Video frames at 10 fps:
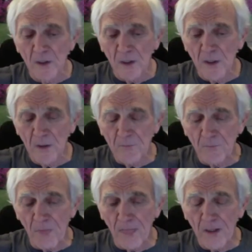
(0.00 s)
Um,
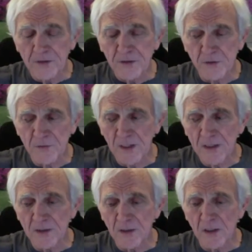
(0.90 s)
and so
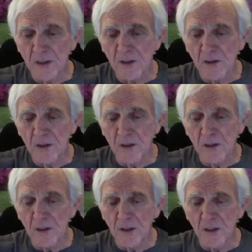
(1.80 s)
then
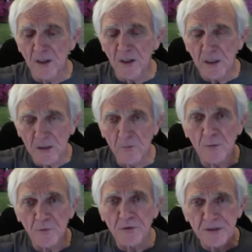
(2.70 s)
he would
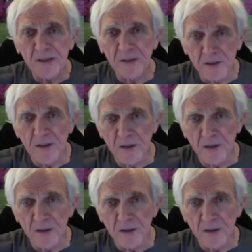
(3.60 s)
proceed